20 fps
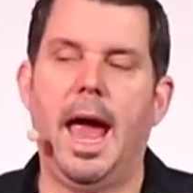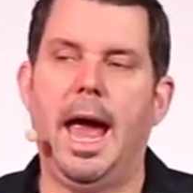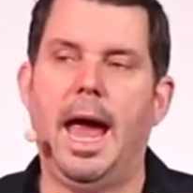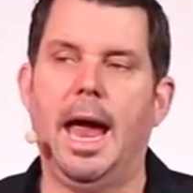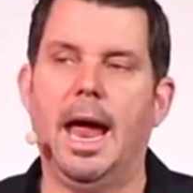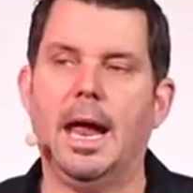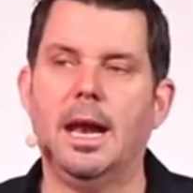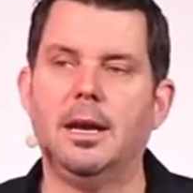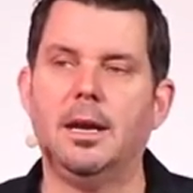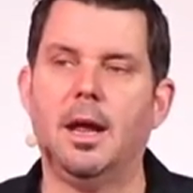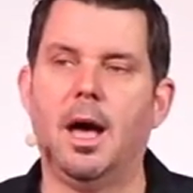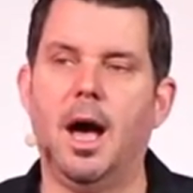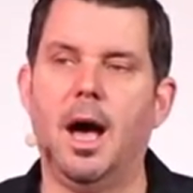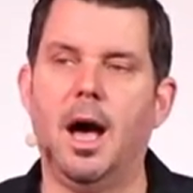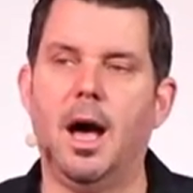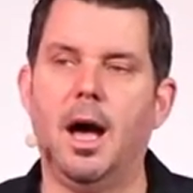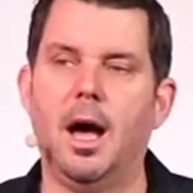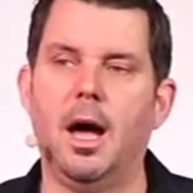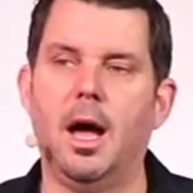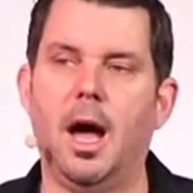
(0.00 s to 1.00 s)
and
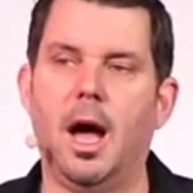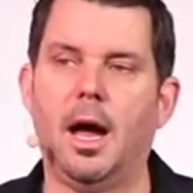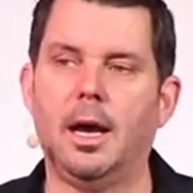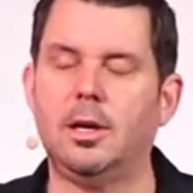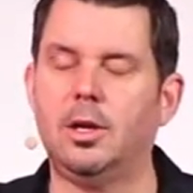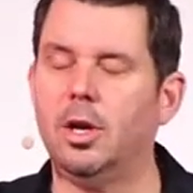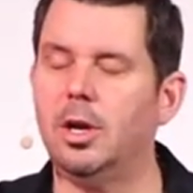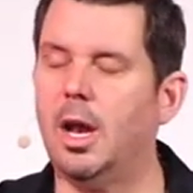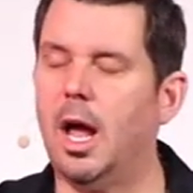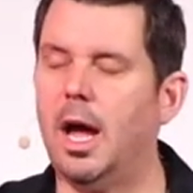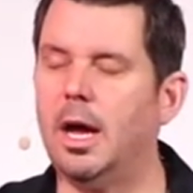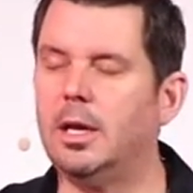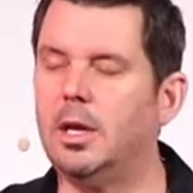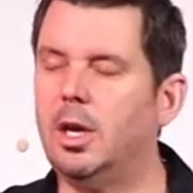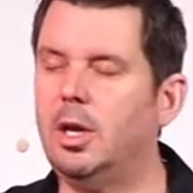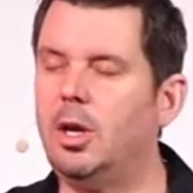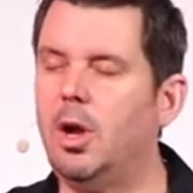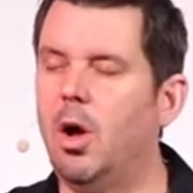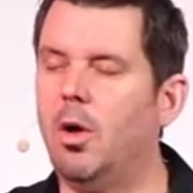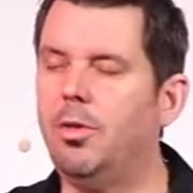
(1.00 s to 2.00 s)
uh, I could I
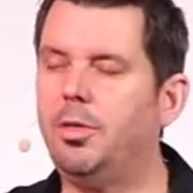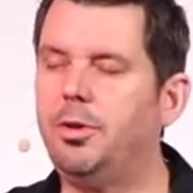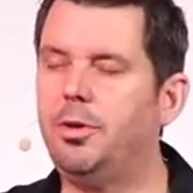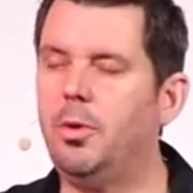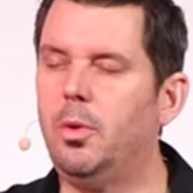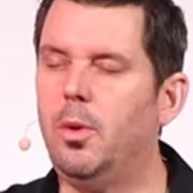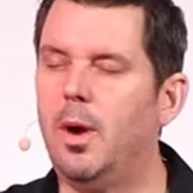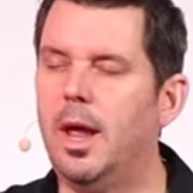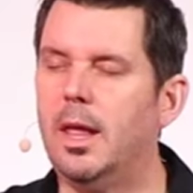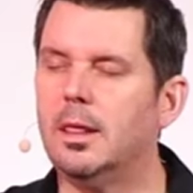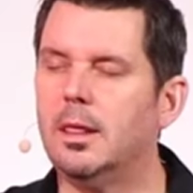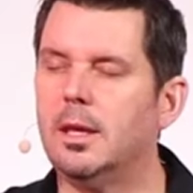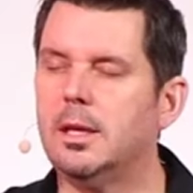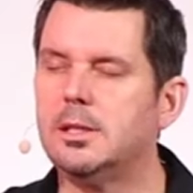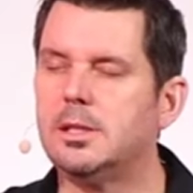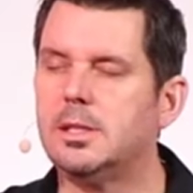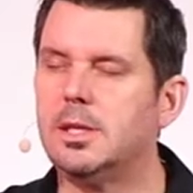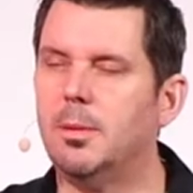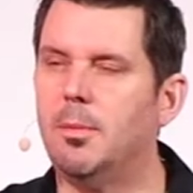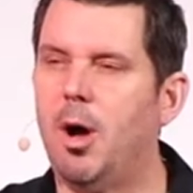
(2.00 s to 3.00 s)
could go through and
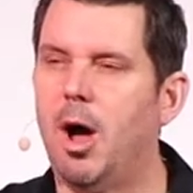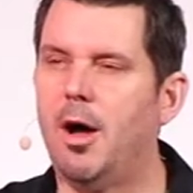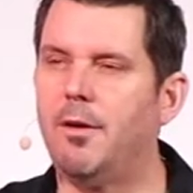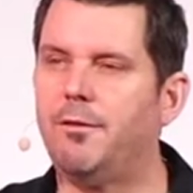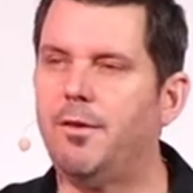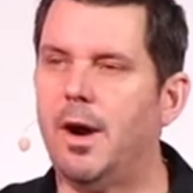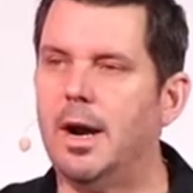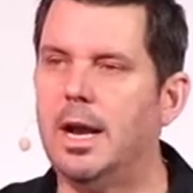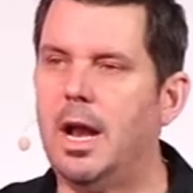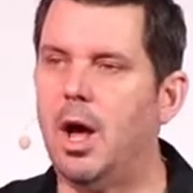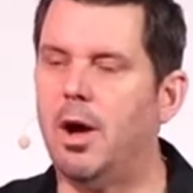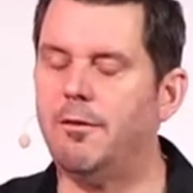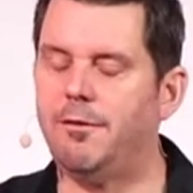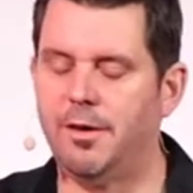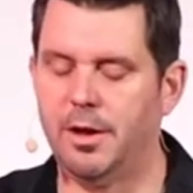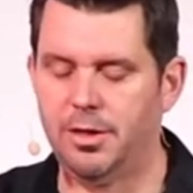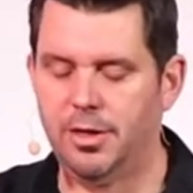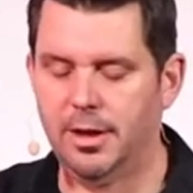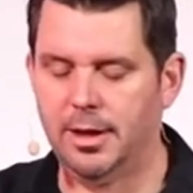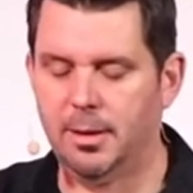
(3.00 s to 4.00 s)
list them off right now
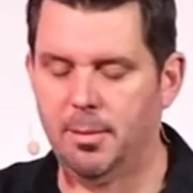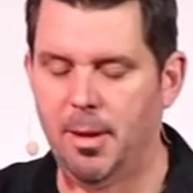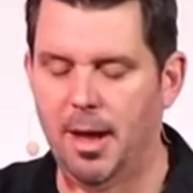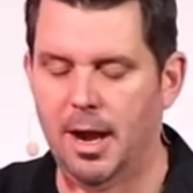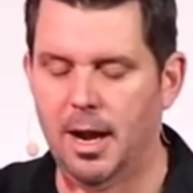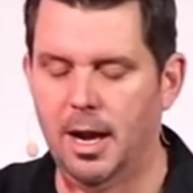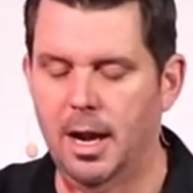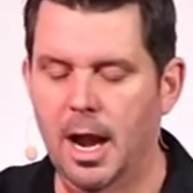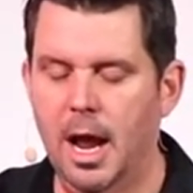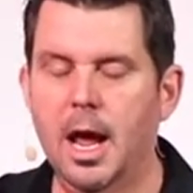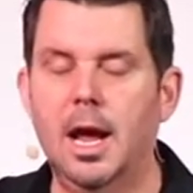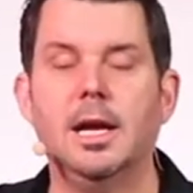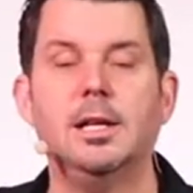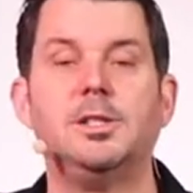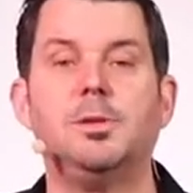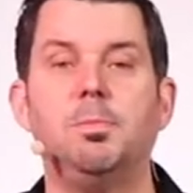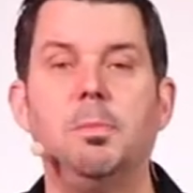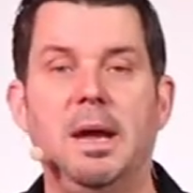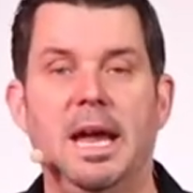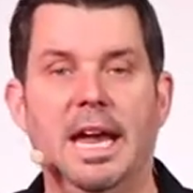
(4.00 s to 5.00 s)
if I think about it.
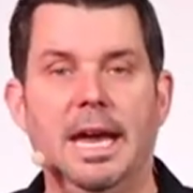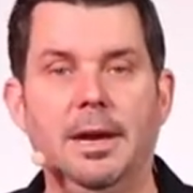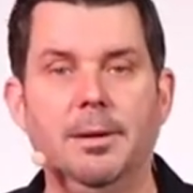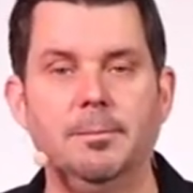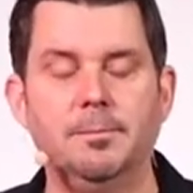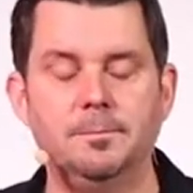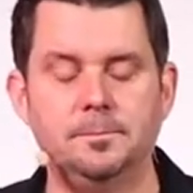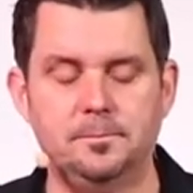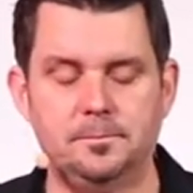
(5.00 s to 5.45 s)
It's me.